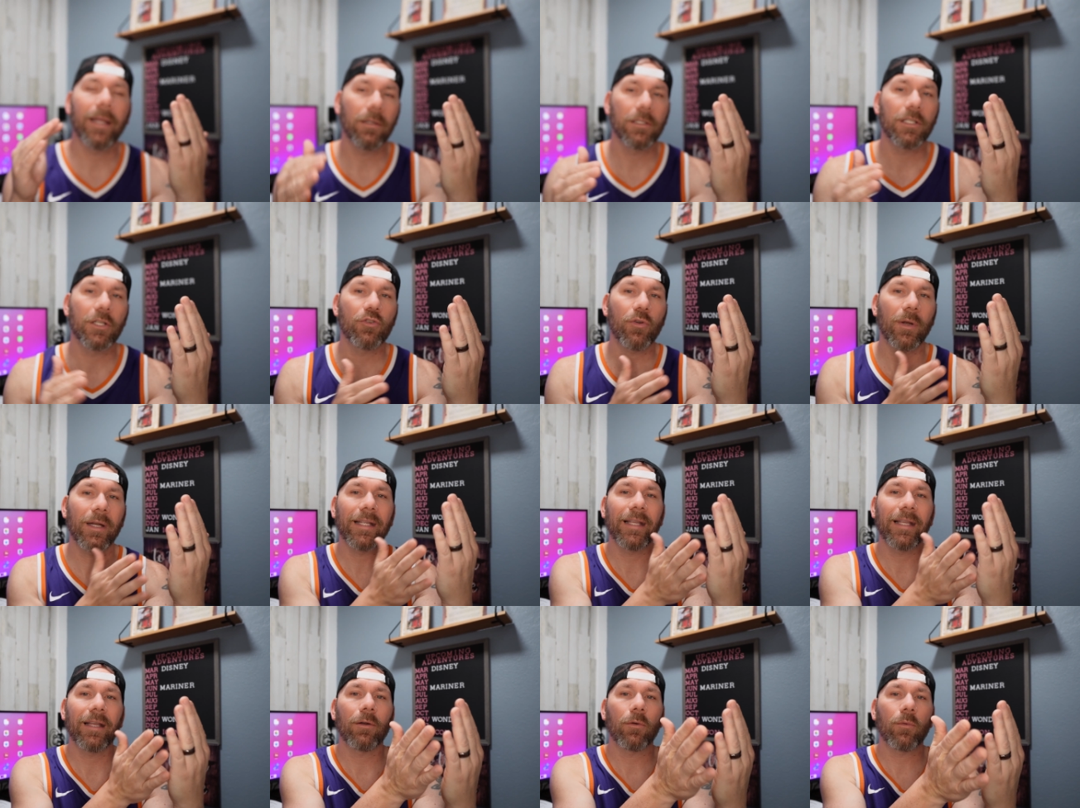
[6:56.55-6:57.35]
and to try to
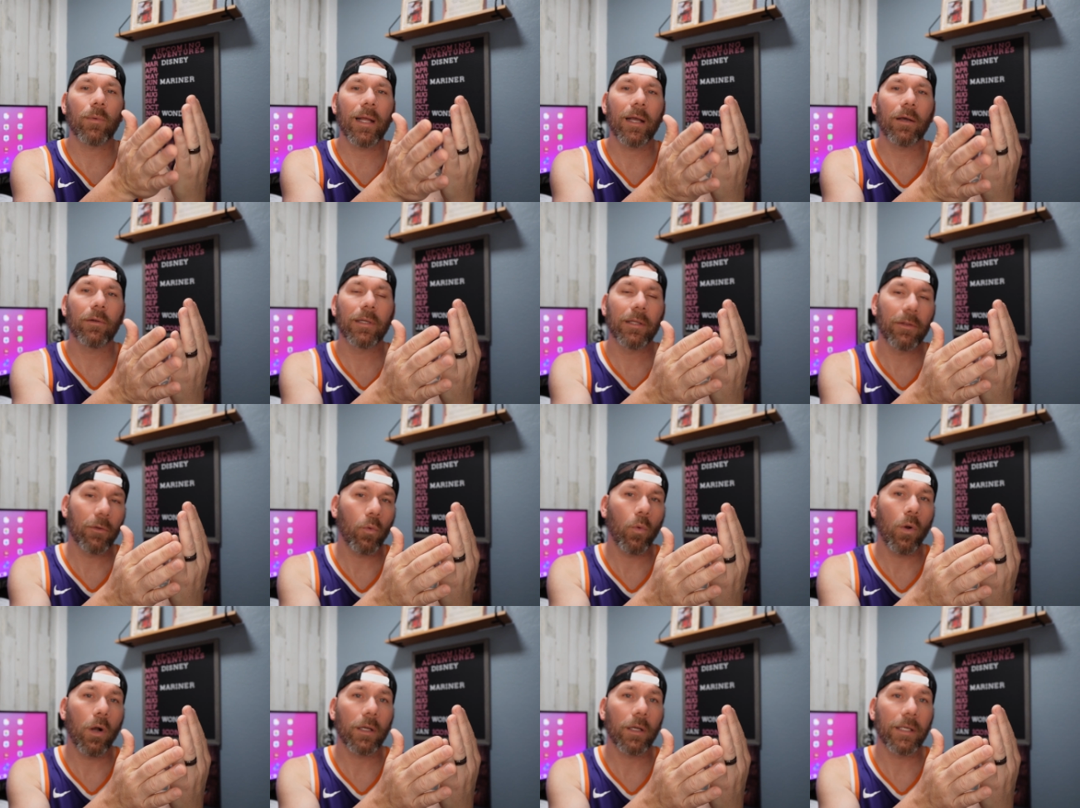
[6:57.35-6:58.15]
get around, and they're
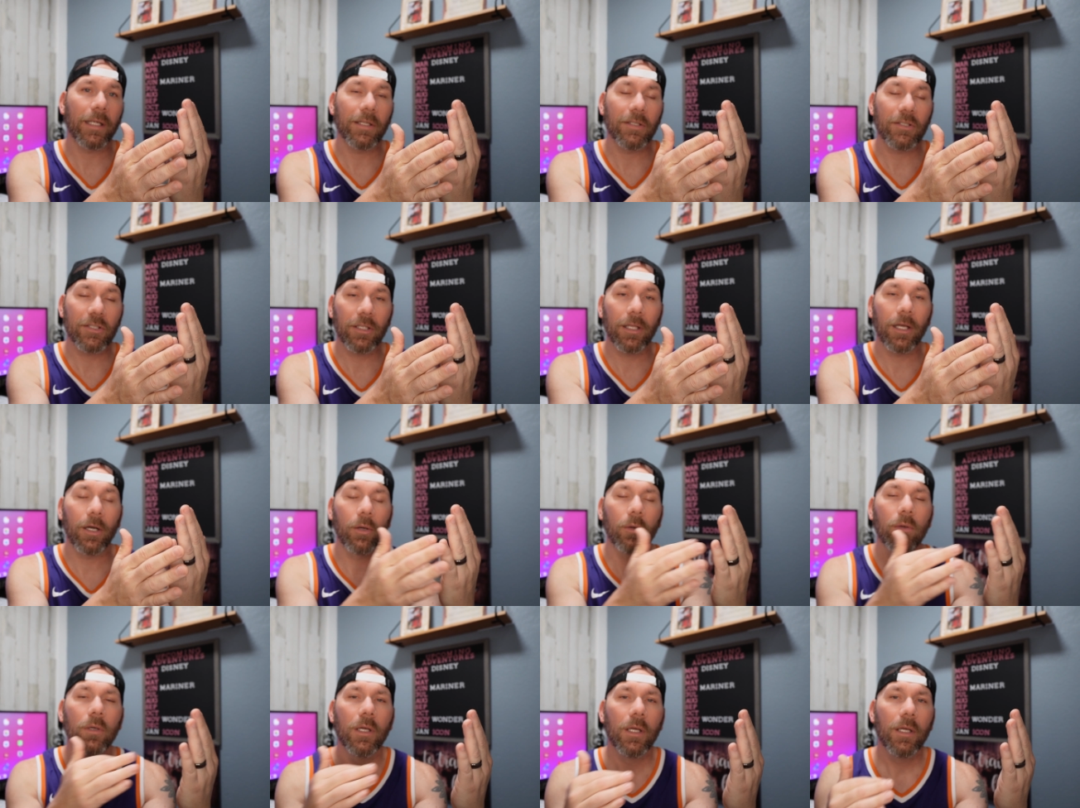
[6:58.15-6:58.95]
walking
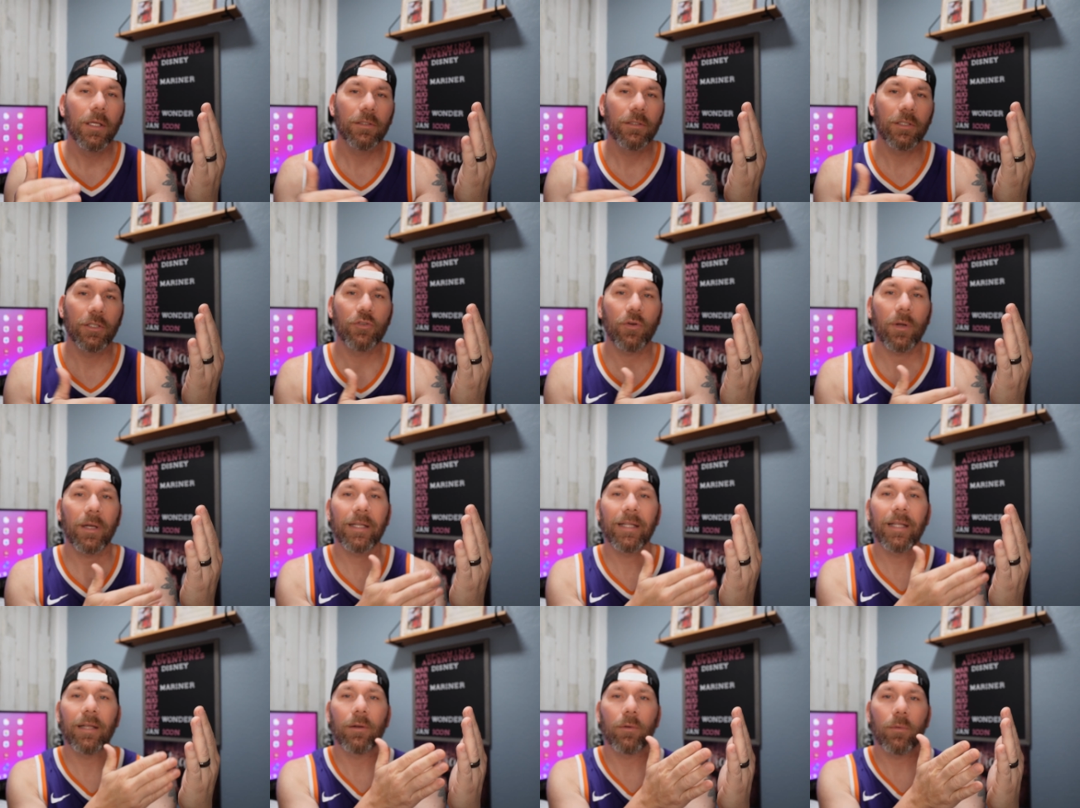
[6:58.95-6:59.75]
slow to try
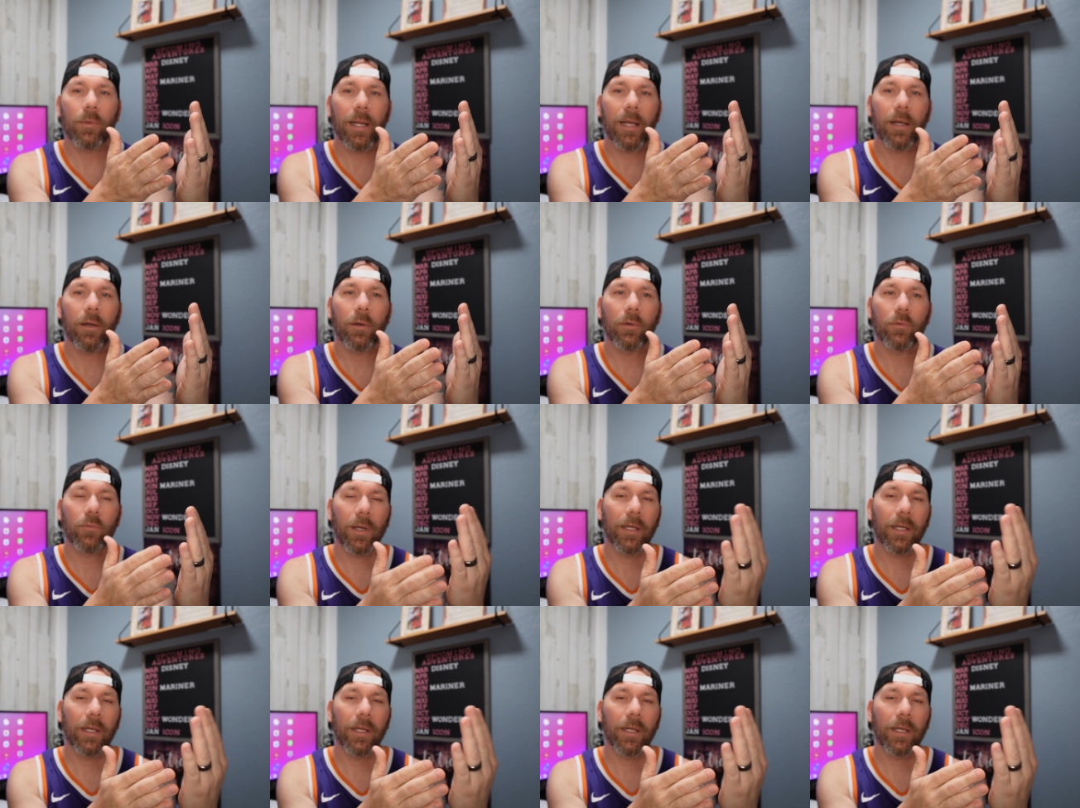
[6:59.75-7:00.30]
to get around.